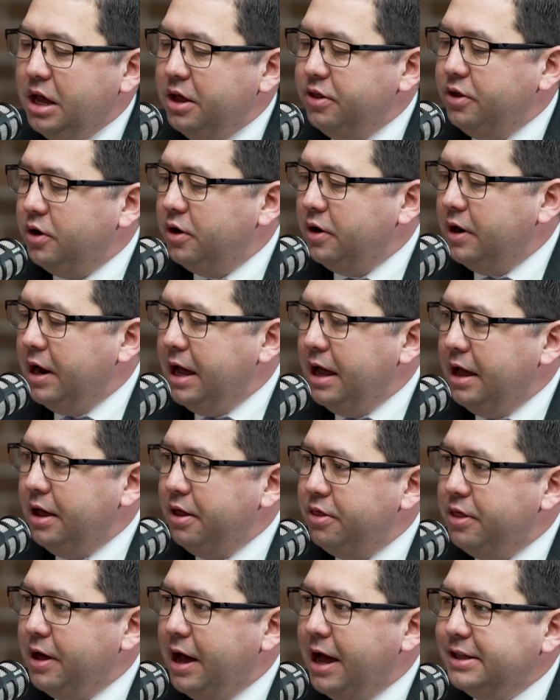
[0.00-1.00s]
other
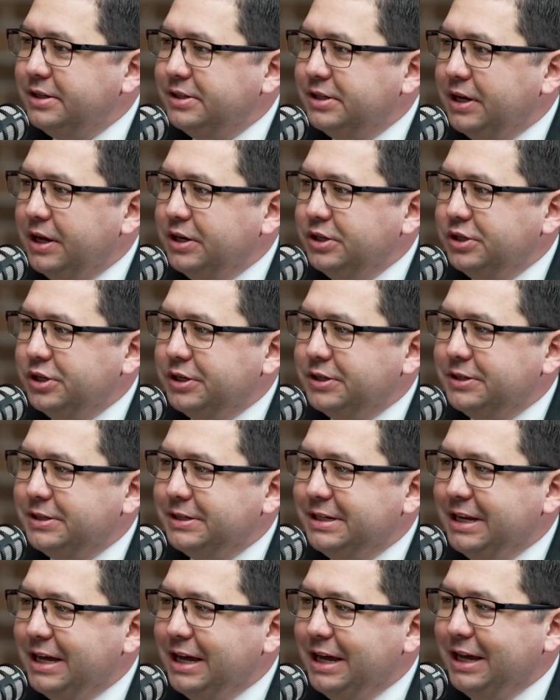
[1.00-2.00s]
thoughts on
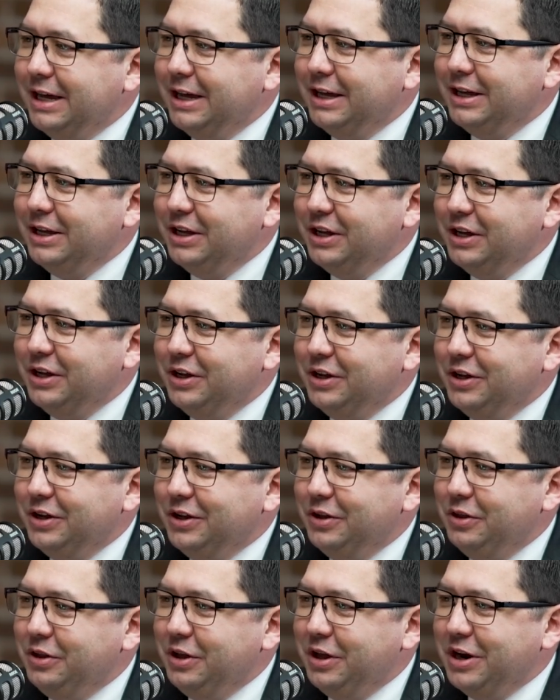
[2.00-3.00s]
just
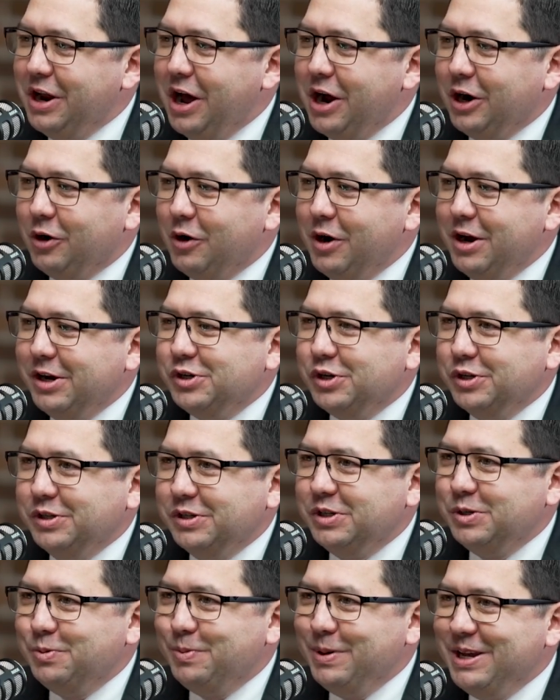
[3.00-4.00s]
the inauguration
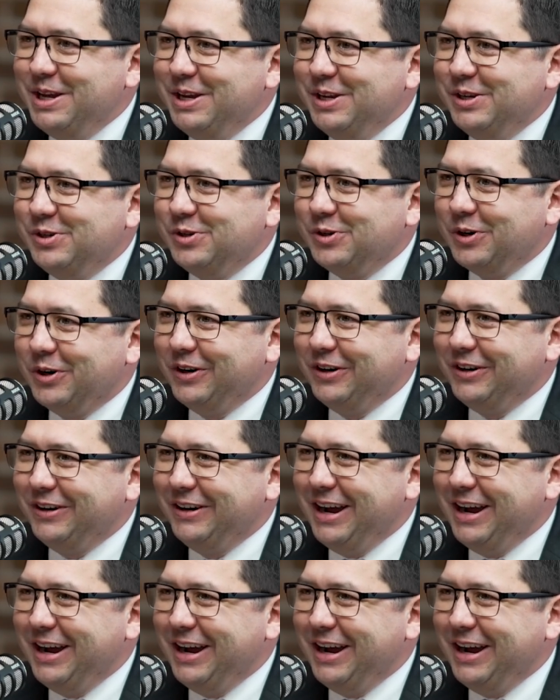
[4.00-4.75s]
speech, or